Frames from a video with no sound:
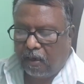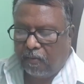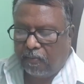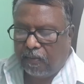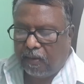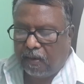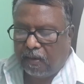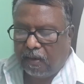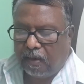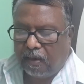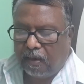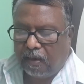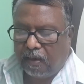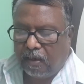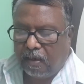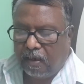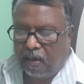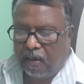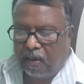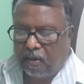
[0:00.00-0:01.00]
in the
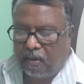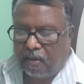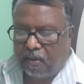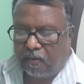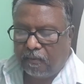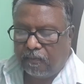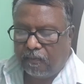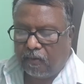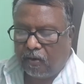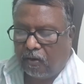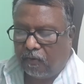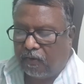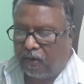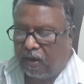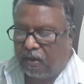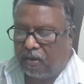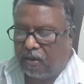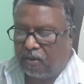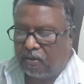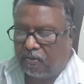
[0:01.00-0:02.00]
increase of
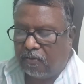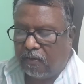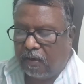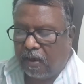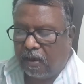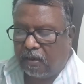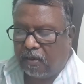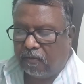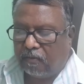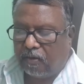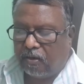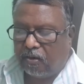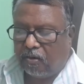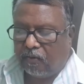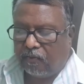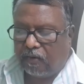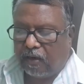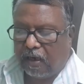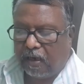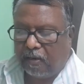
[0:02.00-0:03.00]
digestive activity
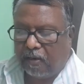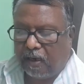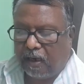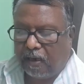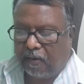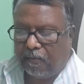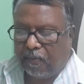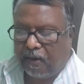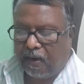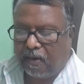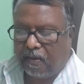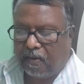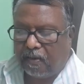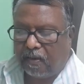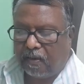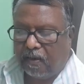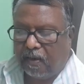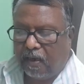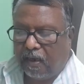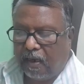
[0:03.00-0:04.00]
of lipase
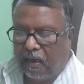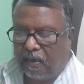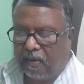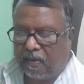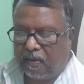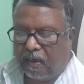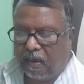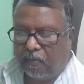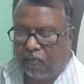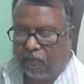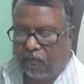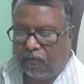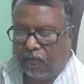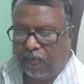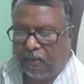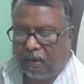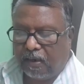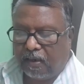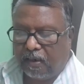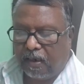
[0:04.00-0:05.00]
enzyme of the
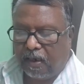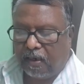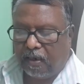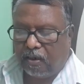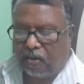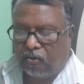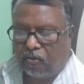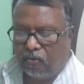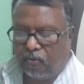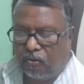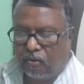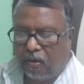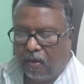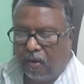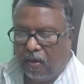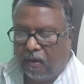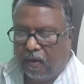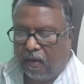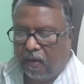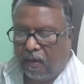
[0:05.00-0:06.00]
pancreatic juice
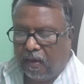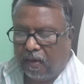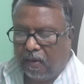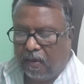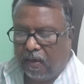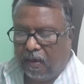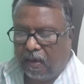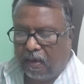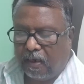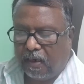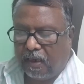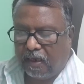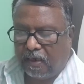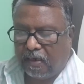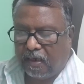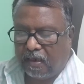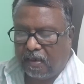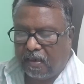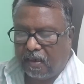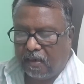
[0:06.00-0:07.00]
in the
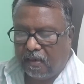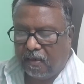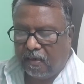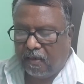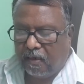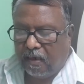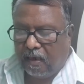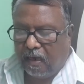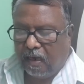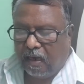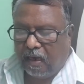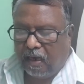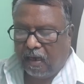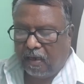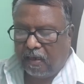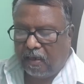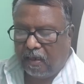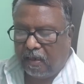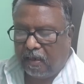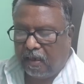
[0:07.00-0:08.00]
digestion,
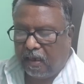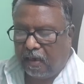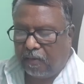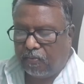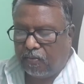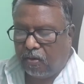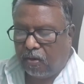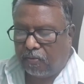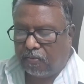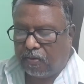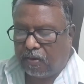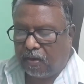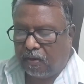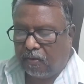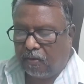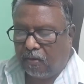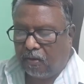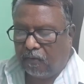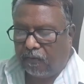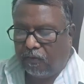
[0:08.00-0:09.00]
and in the
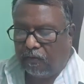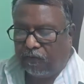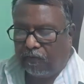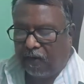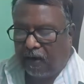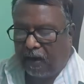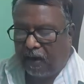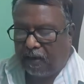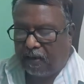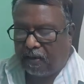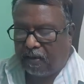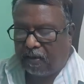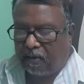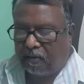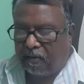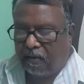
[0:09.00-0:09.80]
absorption of the fats,